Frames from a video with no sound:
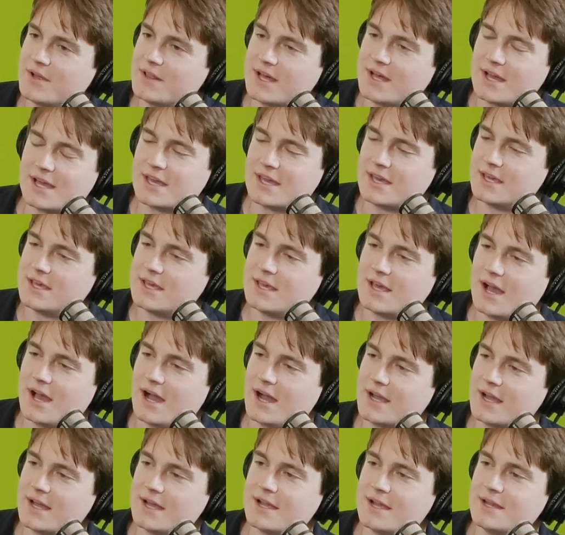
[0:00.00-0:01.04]
like,
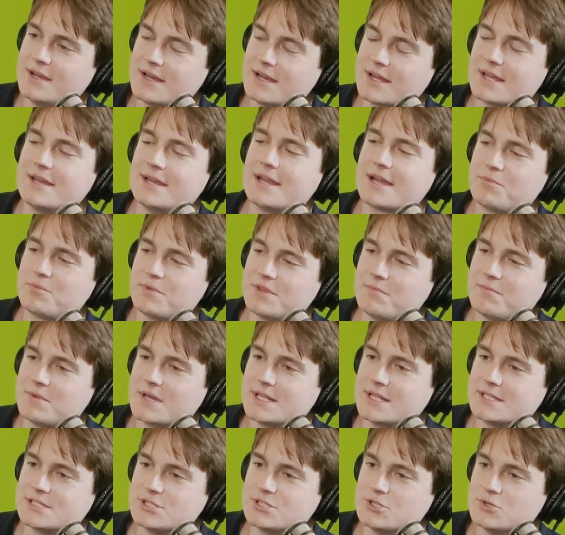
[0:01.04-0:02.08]
I need to connect with him
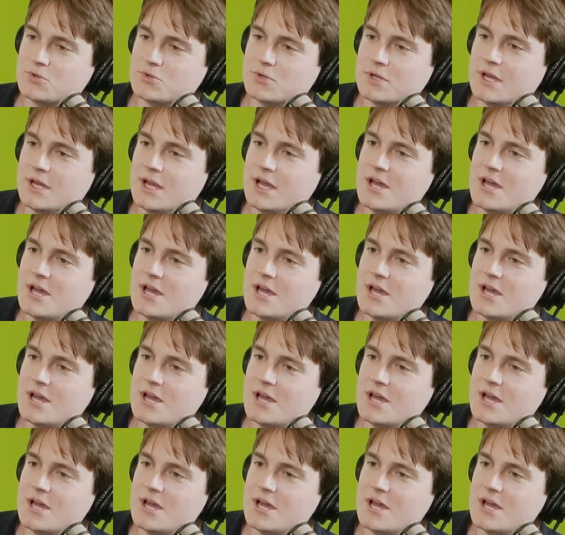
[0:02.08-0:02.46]
again soon,